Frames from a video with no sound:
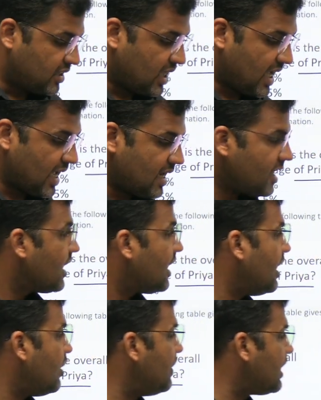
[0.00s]
then
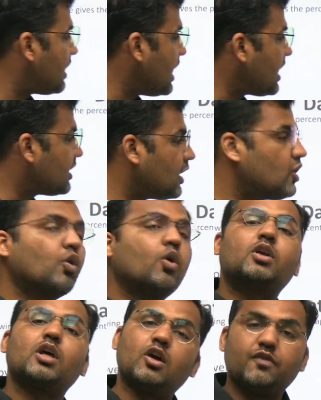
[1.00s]
he will take the
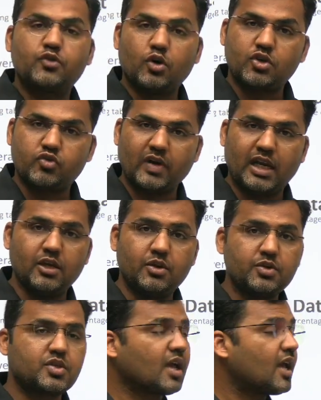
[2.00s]
total of those
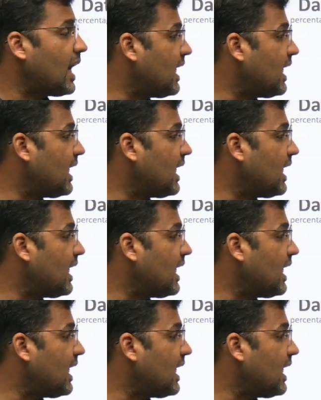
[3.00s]
values,